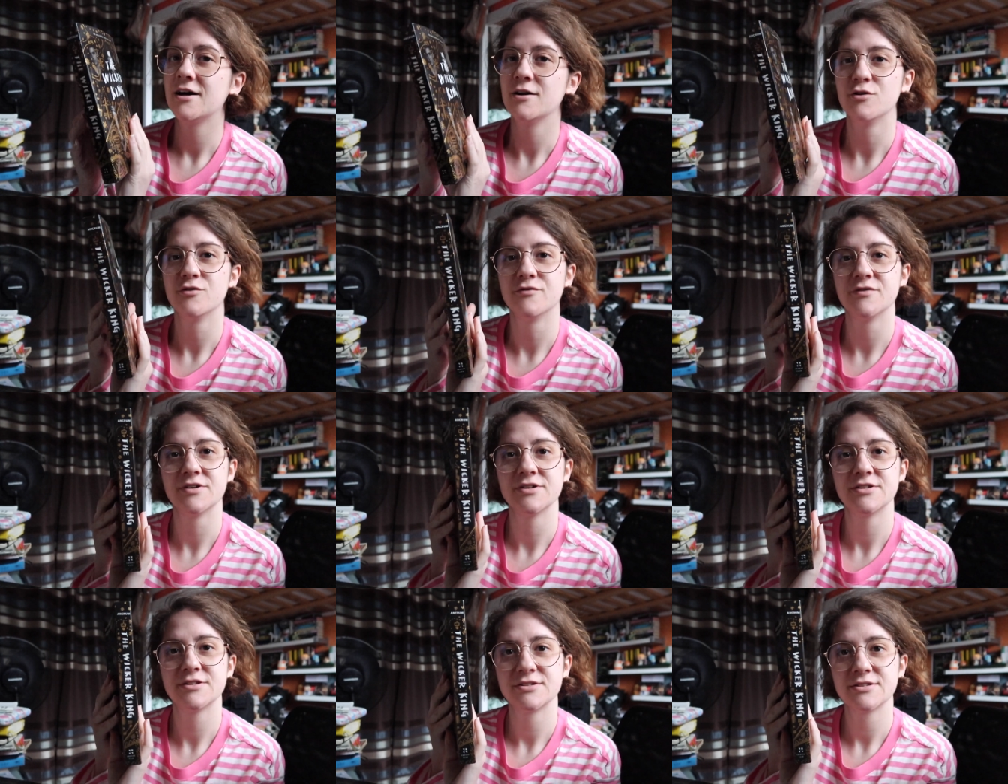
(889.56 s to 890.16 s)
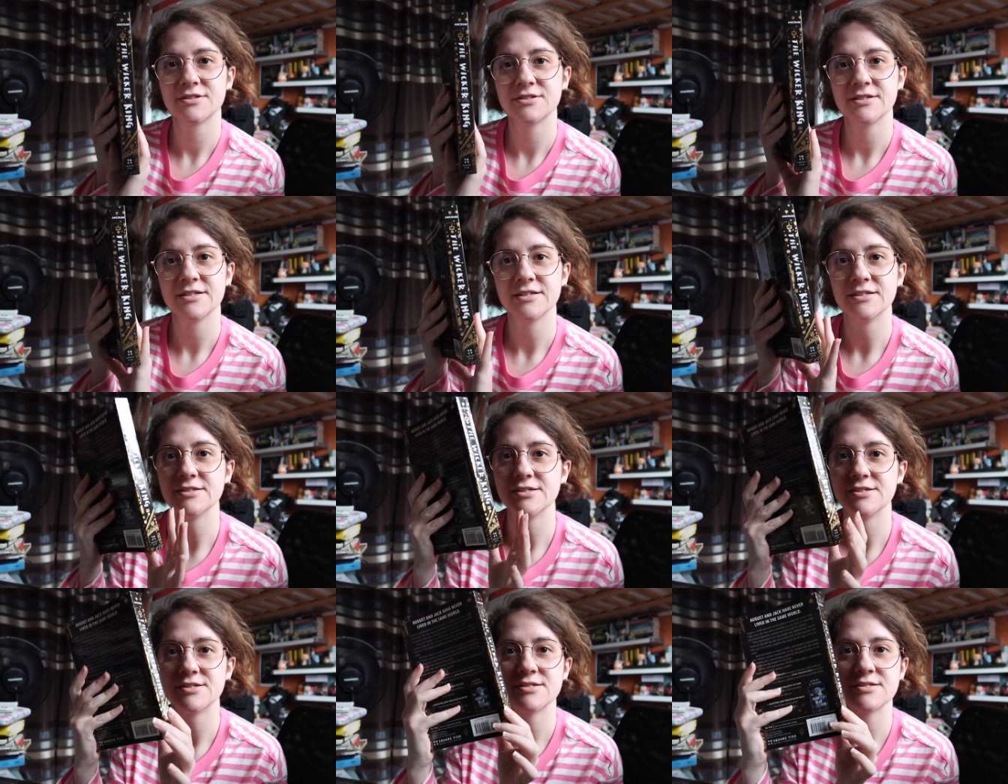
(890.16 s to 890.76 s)
I love it
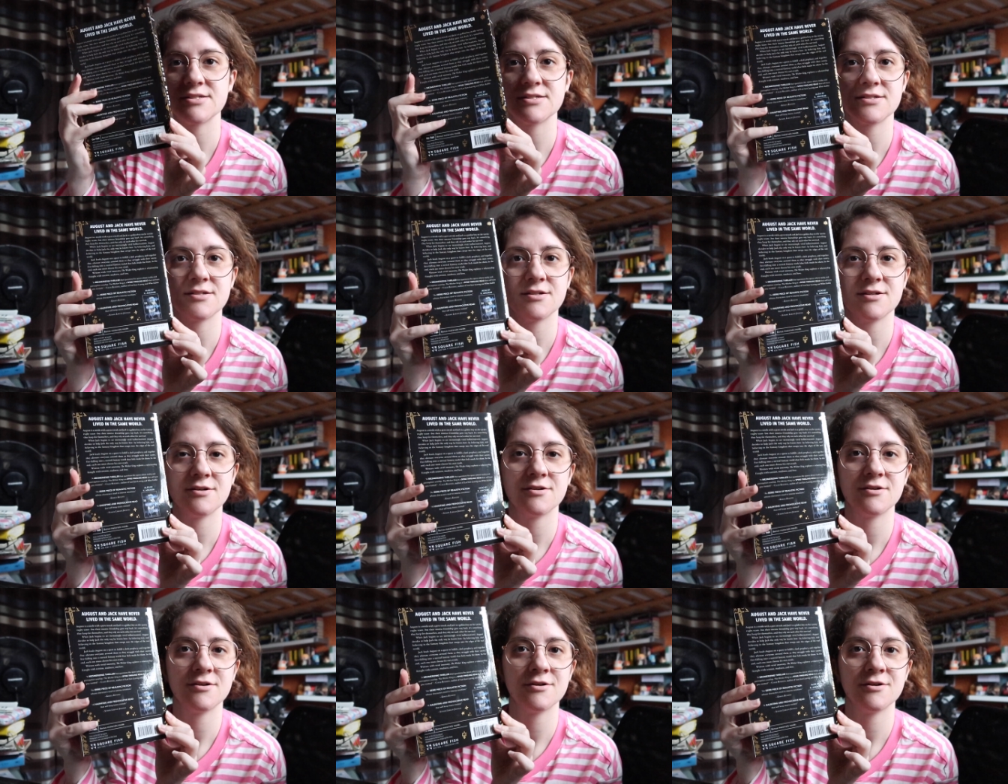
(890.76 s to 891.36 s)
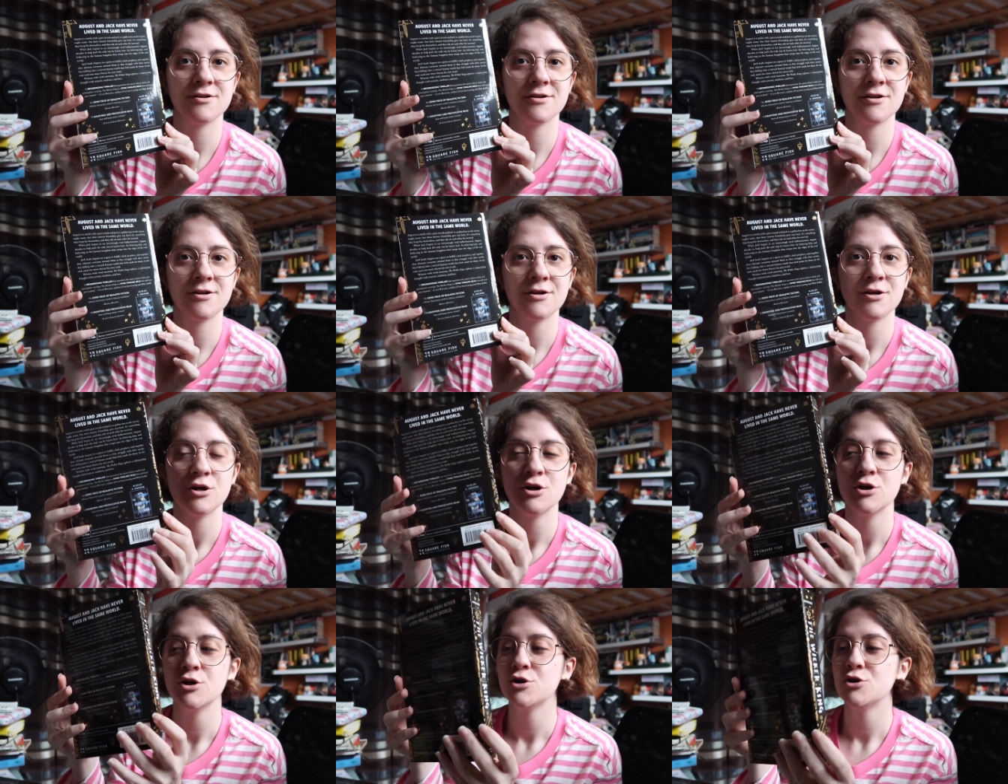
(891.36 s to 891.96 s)
it's
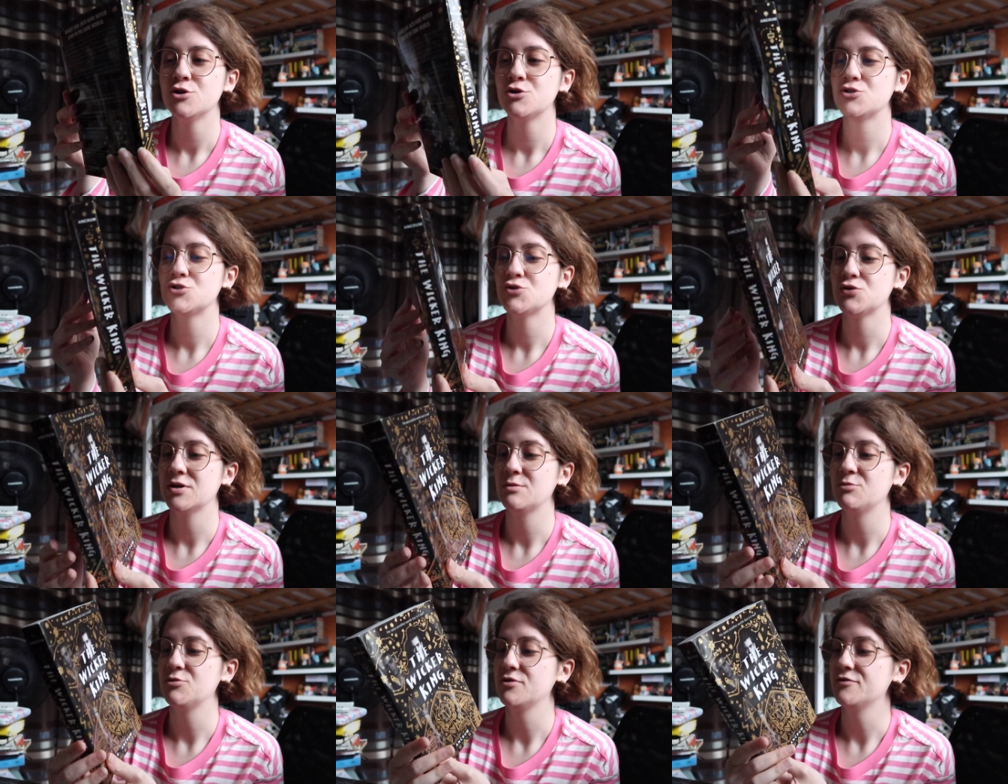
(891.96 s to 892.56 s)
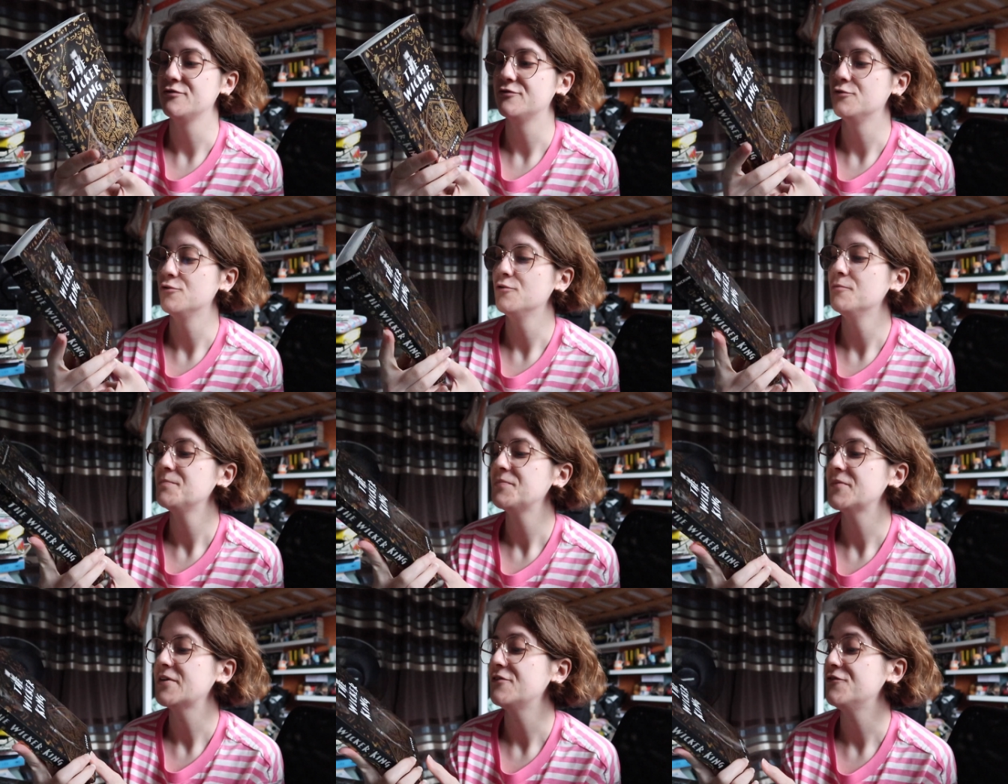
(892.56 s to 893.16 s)
truly
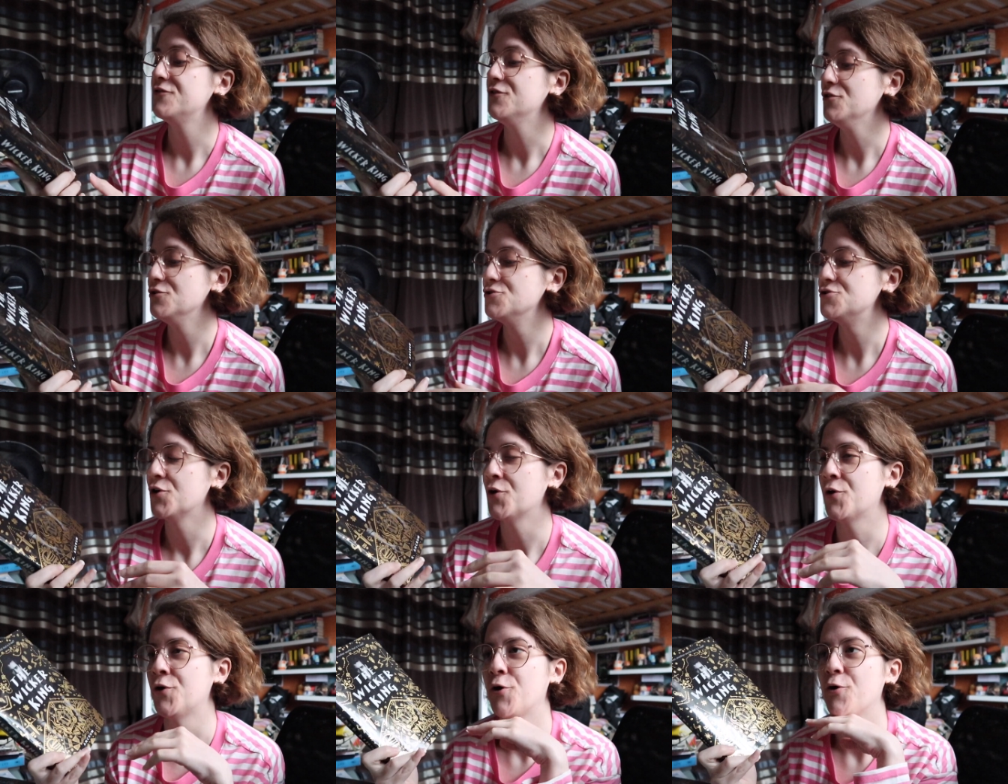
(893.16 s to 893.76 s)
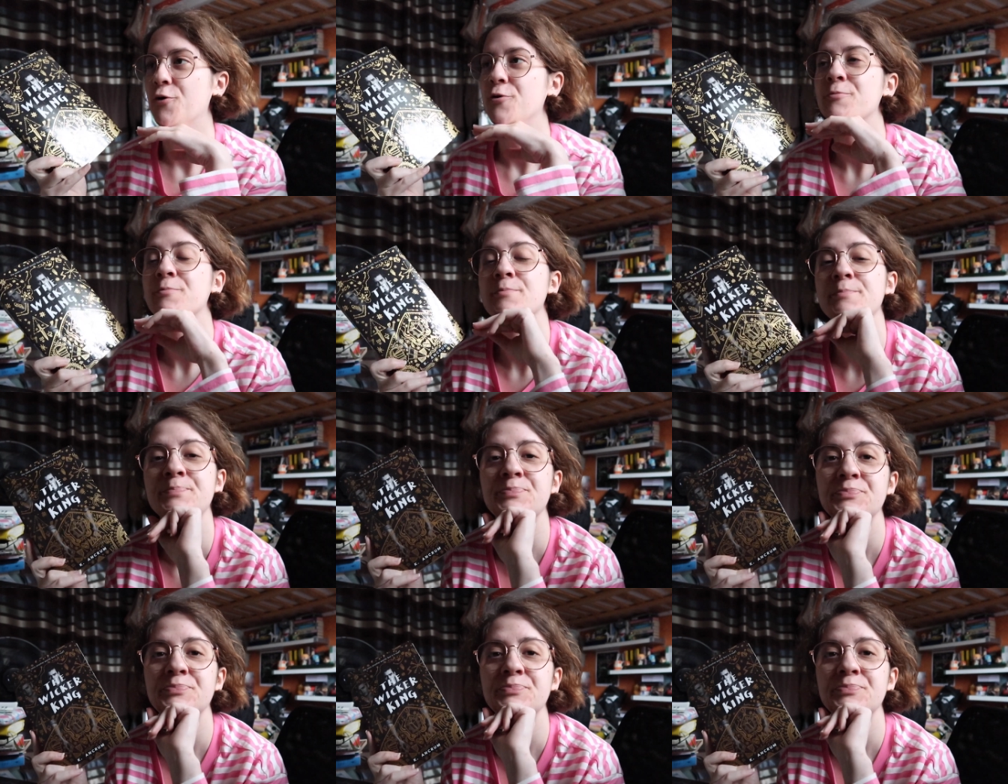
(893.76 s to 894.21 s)
beautiful if you don't know